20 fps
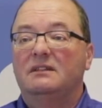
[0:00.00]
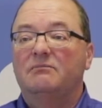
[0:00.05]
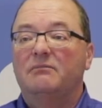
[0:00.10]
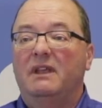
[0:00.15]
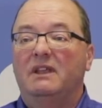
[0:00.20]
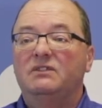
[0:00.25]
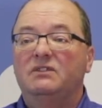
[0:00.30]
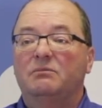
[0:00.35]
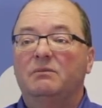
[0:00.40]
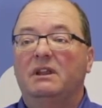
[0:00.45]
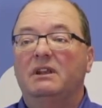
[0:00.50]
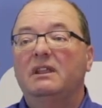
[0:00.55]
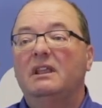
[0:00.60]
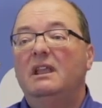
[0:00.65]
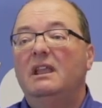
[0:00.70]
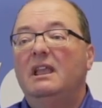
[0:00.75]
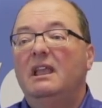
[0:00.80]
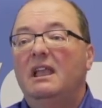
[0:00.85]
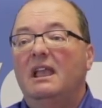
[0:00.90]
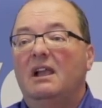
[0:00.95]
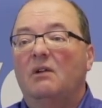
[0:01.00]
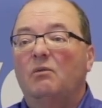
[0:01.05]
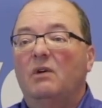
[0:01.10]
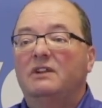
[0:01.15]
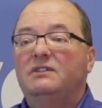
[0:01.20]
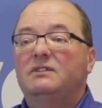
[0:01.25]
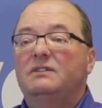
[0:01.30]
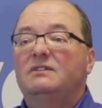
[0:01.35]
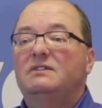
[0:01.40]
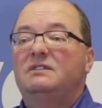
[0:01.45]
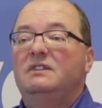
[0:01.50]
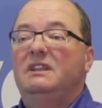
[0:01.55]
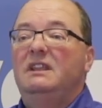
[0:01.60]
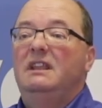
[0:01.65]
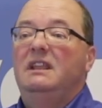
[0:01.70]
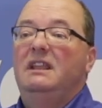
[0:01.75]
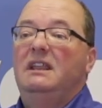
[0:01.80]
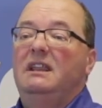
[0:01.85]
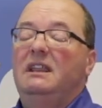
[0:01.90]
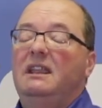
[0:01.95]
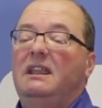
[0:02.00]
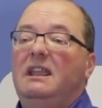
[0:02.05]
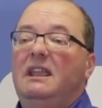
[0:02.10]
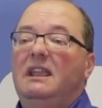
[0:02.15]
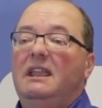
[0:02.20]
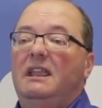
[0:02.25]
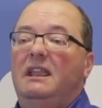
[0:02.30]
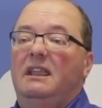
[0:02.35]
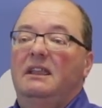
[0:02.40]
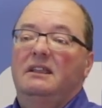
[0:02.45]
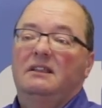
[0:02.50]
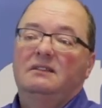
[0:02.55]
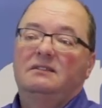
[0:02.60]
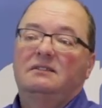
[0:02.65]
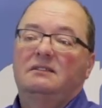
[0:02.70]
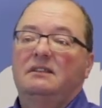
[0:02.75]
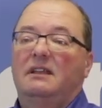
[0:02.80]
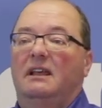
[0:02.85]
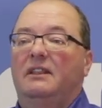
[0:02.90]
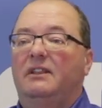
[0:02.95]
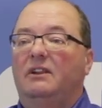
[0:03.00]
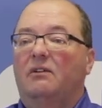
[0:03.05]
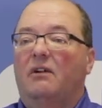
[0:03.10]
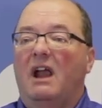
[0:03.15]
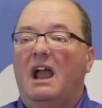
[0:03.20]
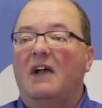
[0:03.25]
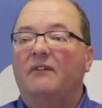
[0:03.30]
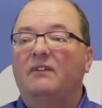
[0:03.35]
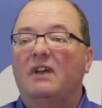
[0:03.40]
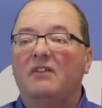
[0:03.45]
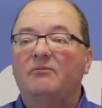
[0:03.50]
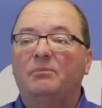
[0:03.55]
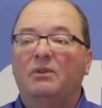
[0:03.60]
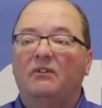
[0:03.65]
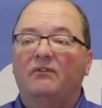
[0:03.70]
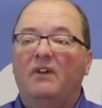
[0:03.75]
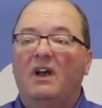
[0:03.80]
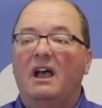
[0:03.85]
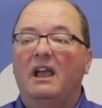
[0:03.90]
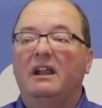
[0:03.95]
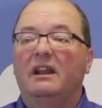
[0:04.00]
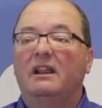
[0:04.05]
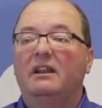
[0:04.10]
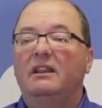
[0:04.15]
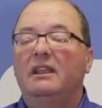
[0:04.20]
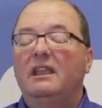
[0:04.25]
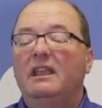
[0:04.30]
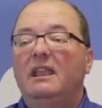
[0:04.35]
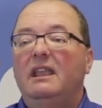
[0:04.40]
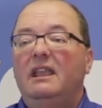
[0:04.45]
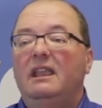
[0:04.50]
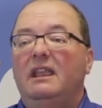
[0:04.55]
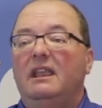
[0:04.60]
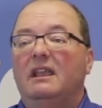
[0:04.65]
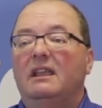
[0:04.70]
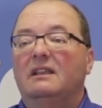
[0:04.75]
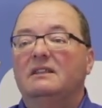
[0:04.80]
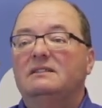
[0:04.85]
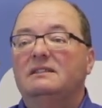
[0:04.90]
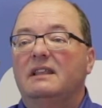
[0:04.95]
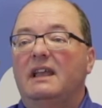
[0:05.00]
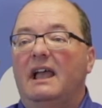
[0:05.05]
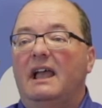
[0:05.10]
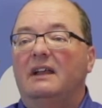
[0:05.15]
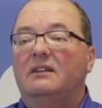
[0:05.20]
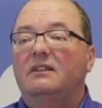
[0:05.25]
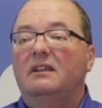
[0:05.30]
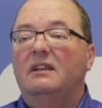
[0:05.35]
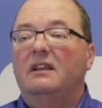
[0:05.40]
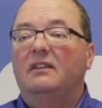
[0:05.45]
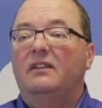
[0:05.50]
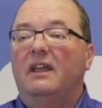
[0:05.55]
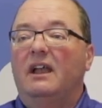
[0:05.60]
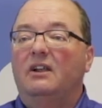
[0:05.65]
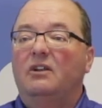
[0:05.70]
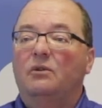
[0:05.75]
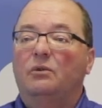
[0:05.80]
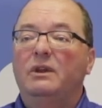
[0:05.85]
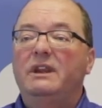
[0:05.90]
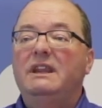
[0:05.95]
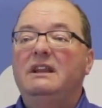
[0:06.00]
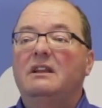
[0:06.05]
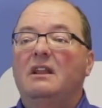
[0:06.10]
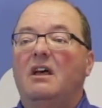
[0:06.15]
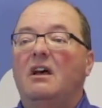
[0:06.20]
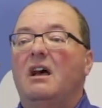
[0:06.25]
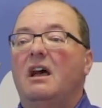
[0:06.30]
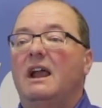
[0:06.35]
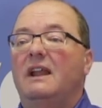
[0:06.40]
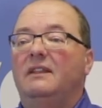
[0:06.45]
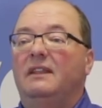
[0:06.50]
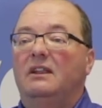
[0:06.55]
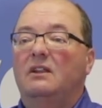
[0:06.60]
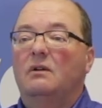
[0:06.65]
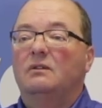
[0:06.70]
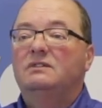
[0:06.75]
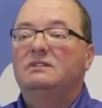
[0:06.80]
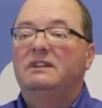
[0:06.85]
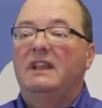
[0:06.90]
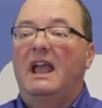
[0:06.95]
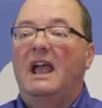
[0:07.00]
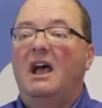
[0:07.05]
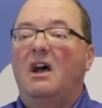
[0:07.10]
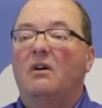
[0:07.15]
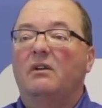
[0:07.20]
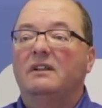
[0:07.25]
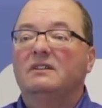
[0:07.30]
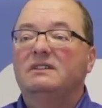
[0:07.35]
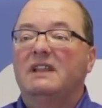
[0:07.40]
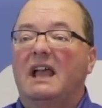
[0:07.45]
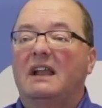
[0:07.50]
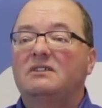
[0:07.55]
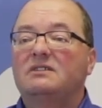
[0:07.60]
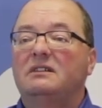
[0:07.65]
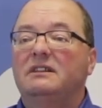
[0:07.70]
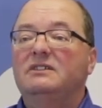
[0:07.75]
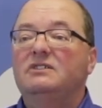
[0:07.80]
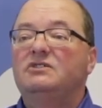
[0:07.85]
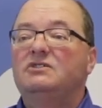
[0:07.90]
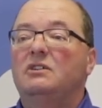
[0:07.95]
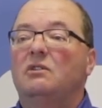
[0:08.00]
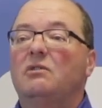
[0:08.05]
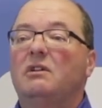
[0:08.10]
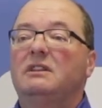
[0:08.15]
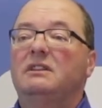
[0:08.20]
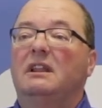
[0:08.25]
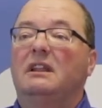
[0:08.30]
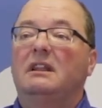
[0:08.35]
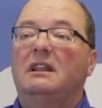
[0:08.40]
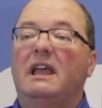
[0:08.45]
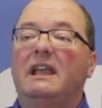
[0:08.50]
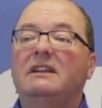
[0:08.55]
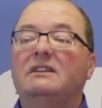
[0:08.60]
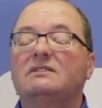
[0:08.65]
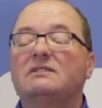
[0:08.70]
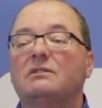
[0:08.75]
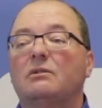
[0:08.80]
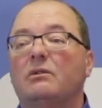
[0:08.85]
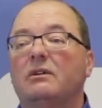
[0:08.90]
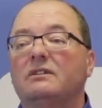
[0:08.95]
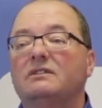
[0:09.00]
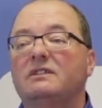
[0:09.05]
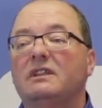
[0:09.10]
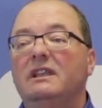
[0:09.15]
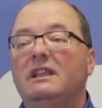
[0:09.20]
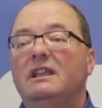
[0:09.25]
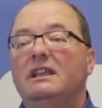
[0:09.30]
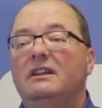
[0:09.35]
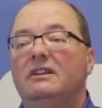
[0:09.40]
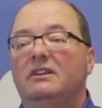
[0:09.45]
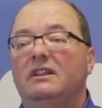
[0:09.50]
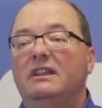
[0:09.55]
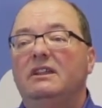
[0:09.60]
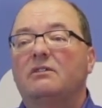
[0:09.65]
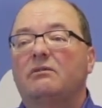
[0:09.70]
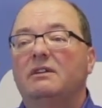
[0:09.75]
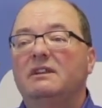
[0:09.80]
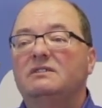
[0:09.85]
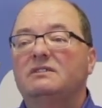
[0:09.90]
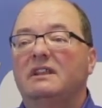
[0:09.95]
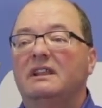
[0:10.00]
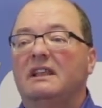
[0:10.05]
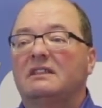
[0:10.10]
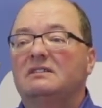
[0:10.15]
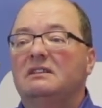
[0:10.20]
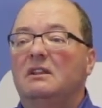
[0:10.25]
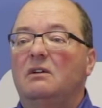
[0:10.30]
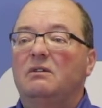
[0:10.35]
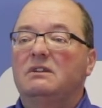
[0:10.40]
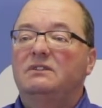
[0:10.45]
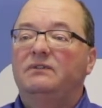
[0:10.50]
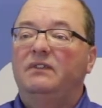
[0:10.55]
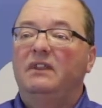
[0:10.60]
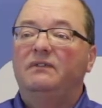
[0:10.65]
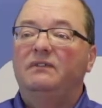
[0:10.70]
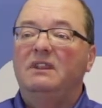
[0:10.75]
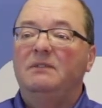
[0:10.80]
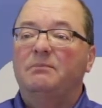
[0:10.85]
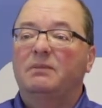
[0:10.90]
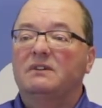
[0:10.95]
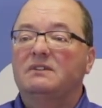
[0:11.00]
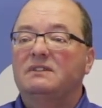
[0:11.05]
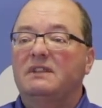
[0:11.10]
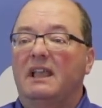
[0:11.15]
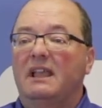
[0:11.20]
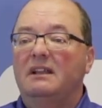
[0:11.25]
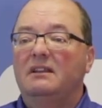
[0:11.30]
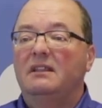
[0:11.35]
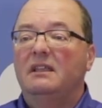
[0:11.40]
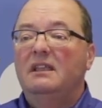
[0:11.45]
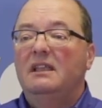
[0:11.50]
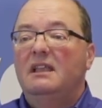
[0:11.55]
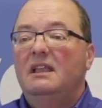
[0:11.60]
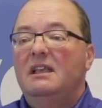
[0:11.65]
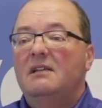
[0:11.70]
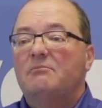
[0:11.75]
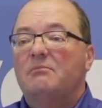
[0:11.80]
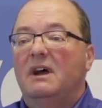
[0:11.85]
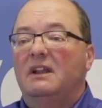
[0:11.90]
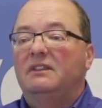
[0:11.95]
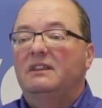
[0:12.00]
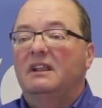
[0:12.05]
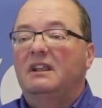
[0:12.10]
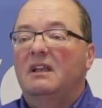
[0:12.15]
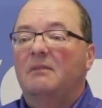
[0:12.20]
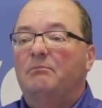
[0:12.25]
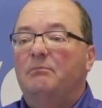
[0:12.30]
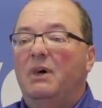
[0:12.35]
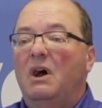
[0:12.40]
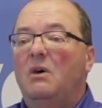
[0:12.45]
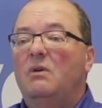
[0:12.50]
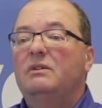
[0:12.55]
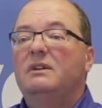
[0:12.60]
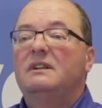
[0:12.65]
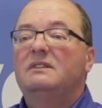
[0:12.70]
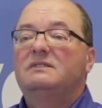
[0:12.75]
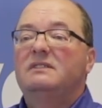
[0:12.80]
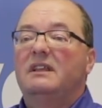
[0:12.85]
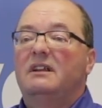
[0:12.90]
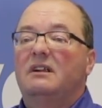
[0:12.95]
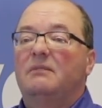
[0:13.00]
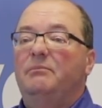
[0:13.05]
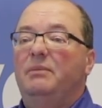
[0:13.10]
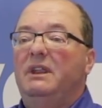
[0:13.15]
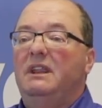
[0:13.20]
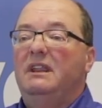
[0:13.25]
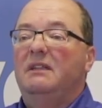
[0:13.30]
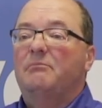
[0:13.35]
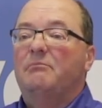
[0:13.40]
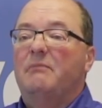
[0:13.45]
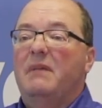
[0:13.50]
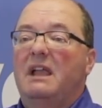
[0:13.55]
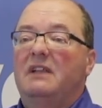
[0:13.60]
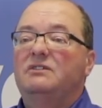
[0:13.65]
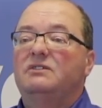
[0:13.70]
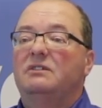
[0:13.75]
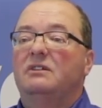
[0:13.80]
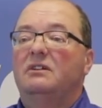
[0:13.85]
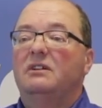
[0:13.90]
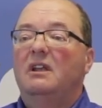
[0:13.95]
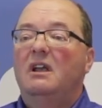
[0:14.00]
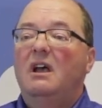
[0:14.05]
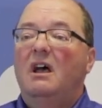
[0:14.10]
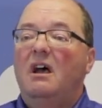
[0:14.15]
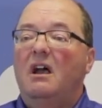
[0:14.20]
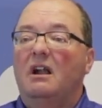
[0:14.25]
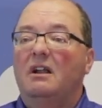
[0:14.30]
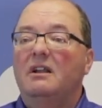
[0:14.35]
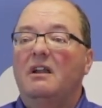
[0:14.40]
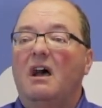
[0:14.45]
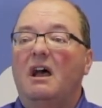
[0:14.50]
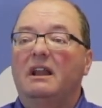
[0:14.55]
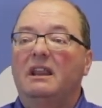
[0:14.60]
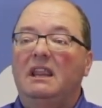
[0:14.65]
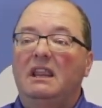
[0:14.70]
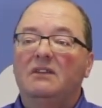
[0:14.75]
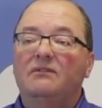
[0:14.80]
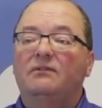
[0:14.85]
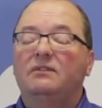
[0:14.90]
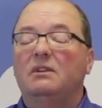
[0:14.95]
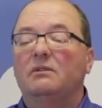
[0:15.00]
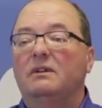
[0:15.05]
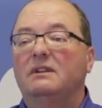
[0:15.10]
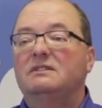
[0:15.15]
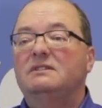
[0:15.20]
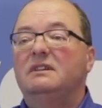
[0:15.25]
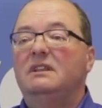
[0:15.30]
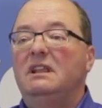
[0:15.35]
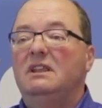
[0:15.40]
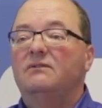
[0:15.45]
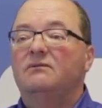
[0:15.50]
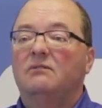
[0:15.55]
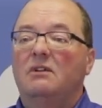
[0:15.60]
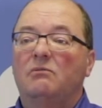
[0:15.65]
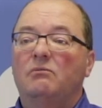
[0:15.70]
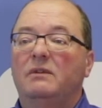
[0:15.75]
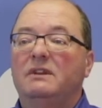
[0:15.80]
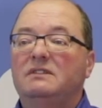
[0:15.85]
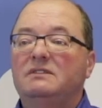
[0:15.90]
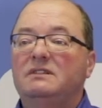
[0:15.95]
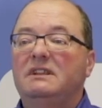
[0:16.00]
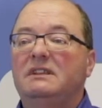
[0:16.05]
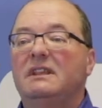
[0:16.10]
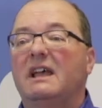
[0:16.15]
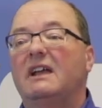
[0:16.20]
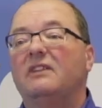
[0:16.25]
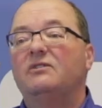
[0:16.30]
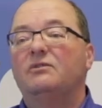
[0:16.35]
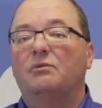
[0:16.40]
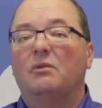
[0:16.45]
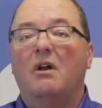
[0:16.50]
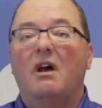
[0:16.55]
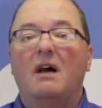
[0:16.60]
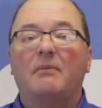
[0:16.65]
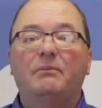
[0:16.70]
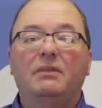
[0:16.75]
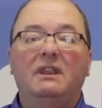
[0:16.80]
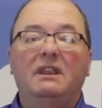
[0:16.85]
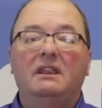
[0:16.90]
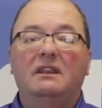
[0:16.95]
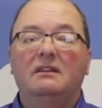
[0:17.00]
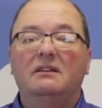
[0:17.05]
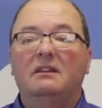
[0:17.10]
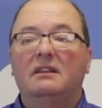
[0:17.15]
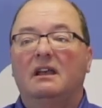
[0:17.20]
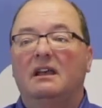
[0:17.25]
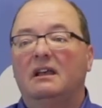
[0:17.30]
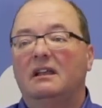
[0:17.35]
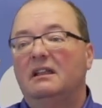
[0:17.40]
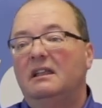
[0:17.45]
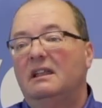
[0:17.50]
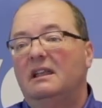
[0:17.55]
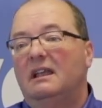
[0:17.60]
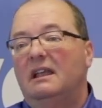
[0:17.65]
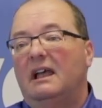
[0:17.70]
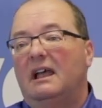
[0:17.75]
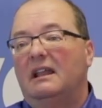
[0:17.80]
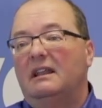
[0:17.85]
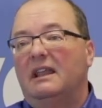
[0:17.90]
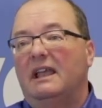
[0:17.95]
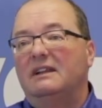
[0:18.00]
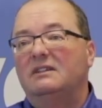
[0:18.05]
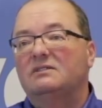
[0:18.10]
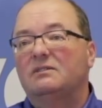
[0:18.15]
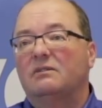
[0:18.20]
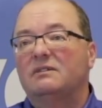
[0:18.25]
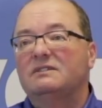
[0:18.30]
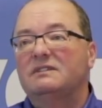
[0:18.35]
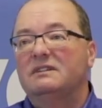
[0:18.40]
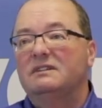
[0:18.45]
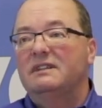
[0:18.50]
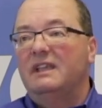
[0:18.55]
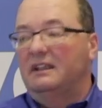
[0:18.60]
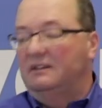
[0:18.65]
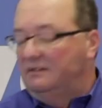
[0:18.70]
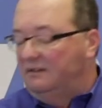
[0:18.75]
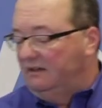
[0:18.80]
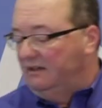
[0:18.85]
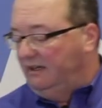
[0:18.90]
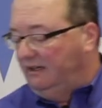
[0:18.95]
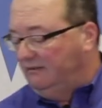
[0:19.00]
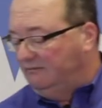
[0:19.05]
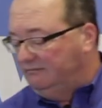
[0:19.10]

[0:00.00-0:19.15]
measurement. And what you're seeing is, the graph I've provided, is that the green line that goes down is actually showing the light source decreasing as low as 50%, but the components that are being measured are not influenced even when we see that drop in light source intensity.